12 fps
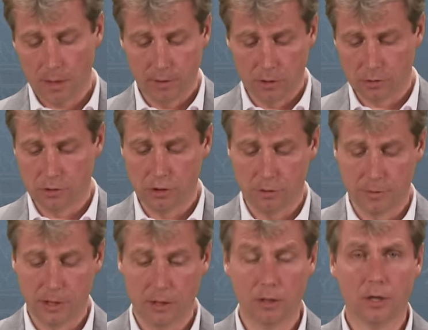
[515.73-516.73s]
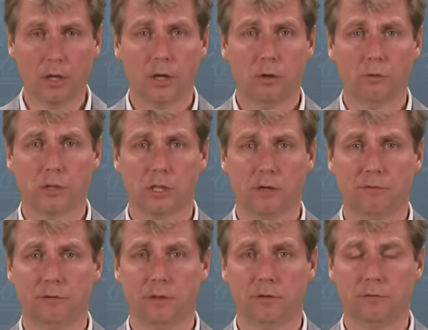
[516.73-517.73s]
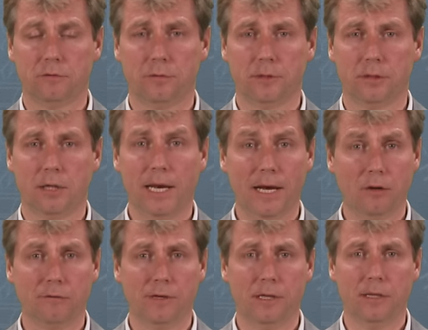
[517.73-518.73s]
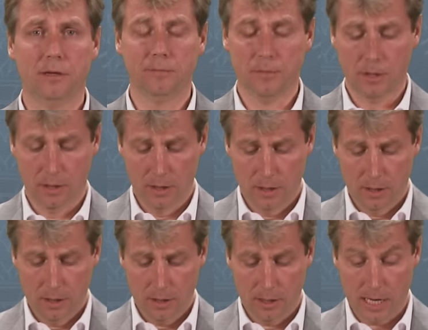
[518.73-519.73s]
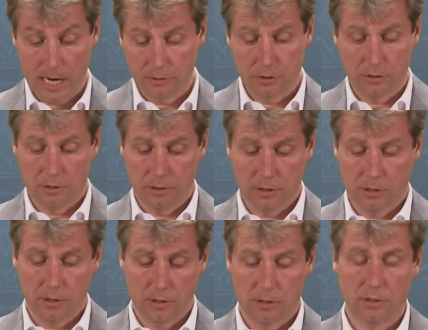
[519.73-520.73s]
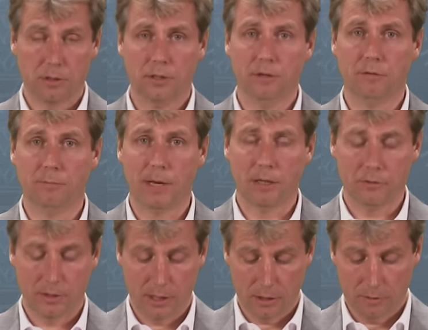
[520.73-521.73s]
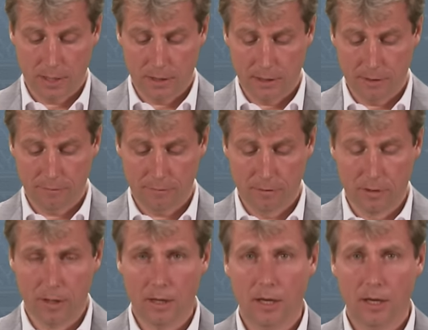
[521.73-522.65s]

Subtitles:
because Germany was suffering from a lack of helium, and hydrogen is even better at generating lift.